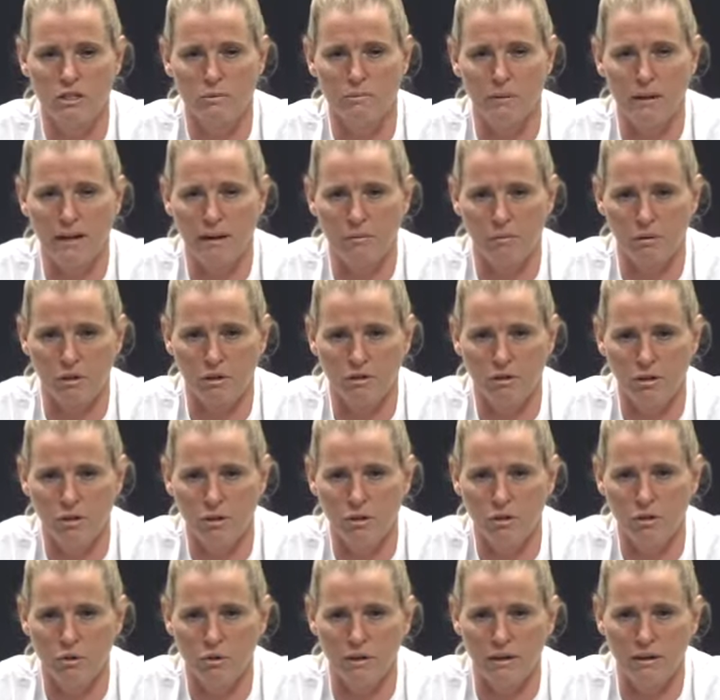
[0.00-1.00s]
been able to
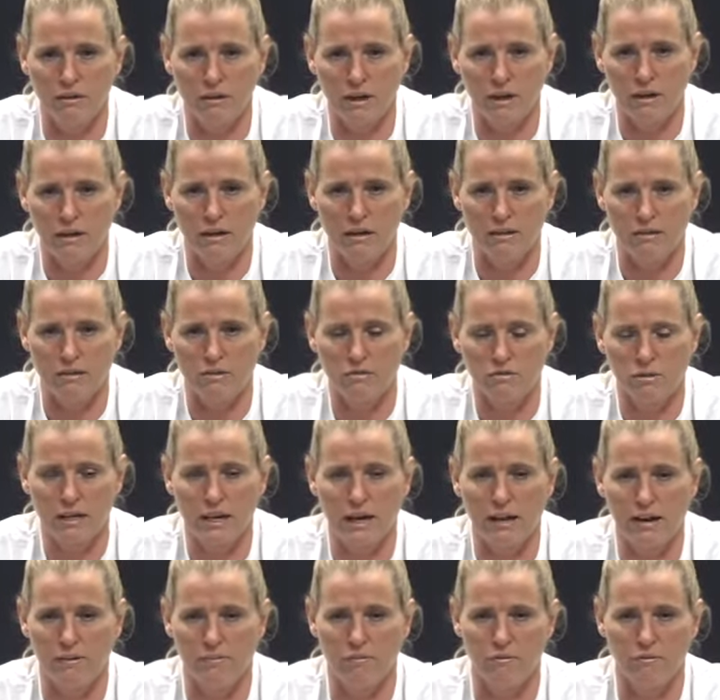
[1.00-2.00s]
do and is
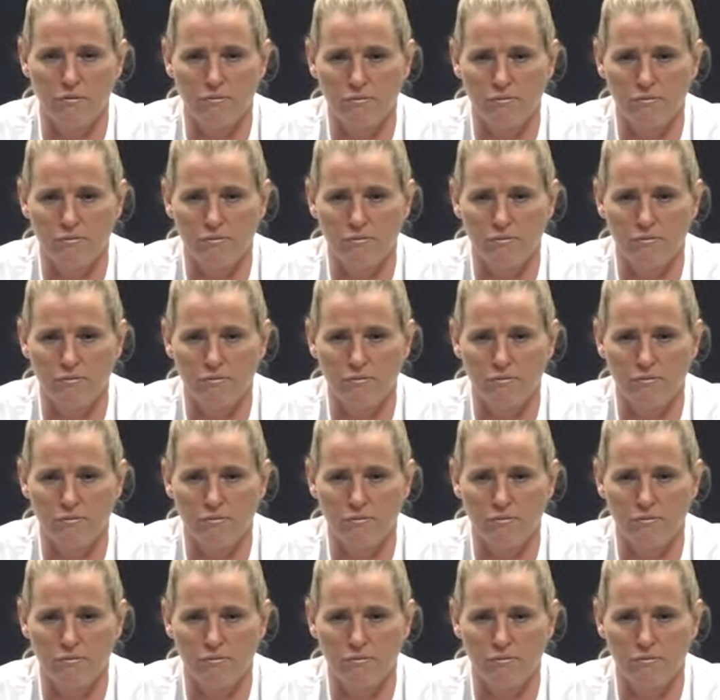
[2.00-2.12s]
kind of